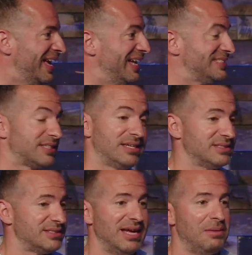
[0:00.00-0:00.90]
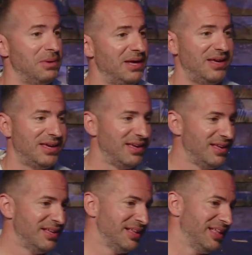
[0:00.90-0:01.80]
That's because it's not me.
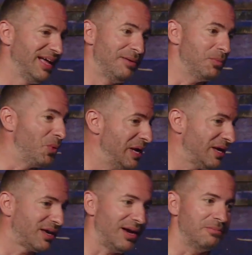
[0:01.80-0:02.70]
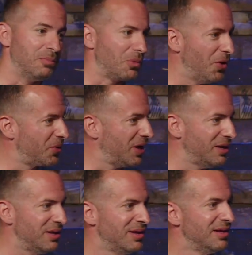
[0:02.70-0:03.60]
I'm weak. I'm
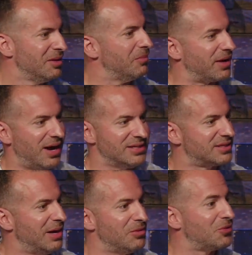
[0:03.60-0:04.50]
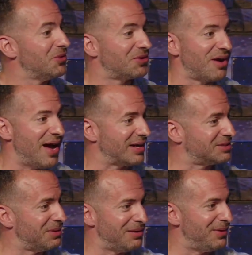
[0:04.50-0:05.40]
broken. But God's coming through the cracks,
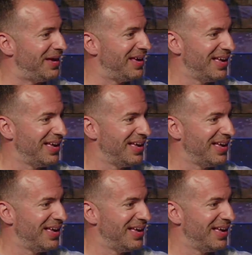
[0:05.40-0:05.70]
baby.